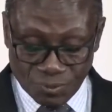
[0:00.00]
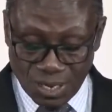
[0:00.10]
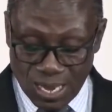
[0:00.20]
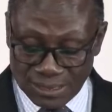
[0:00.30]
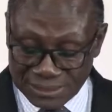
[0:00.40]

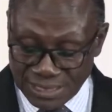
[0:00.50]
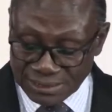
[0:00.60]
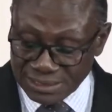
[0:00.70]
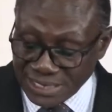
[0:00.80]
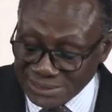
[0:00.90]
And he said,
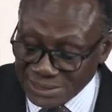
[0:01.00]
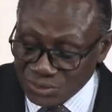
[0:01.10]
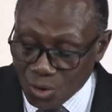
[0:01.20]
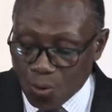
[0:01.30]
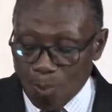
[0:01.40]
Jesus is
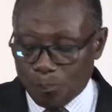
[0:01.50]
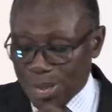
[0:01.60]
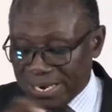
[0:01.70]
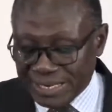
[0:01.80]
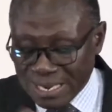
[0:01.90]
not
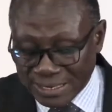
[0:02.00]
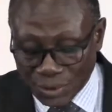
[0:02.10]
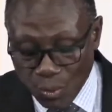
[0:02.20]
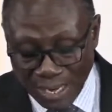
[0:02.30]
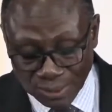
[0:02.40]
compelling
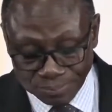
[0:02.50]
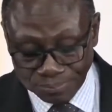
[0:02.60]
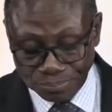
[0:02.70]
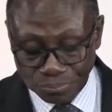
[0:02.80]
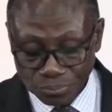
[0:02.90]
anyone
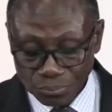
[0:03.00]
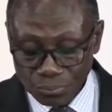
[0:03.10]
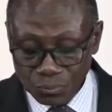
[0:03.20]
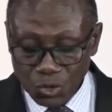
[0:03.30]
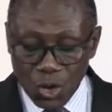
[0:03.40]

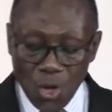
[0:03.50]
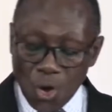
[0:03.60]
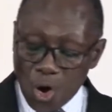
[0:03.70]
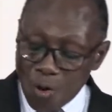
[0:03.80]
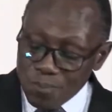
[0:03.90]

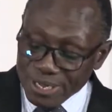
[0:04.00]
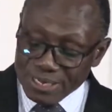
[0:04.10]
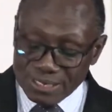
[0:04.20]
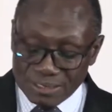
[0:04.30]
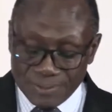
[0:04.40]
or
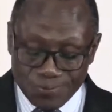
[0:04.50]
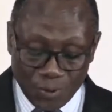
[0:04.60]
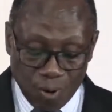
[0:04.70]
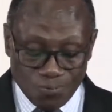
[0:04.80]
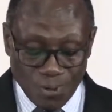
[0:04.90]
making it
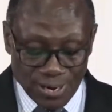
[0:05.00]
difficult for